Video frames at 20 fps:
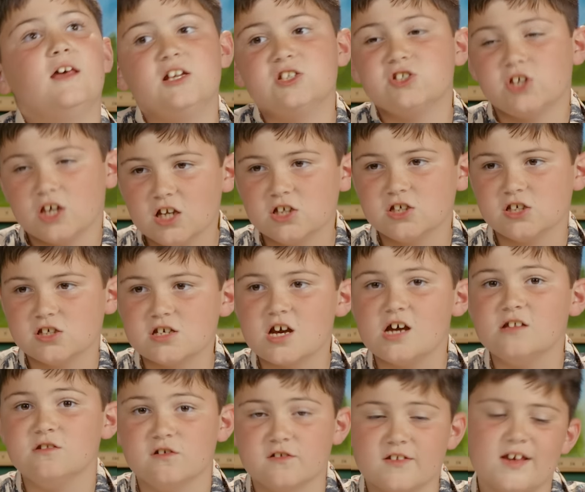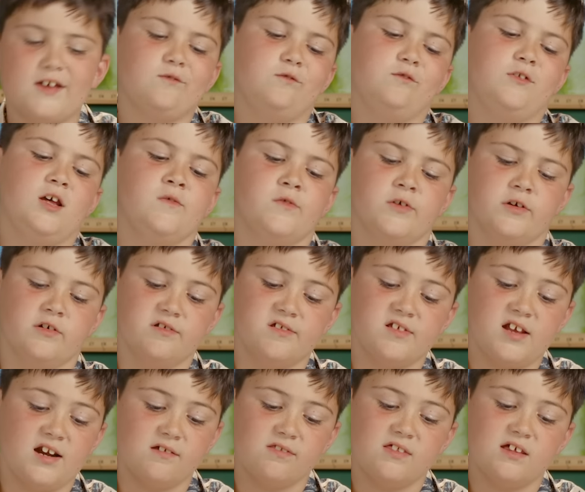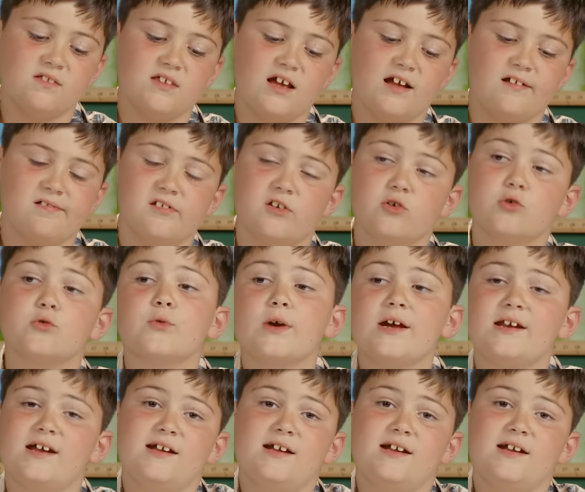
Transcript: it changes colors and flavors, and I think that's a great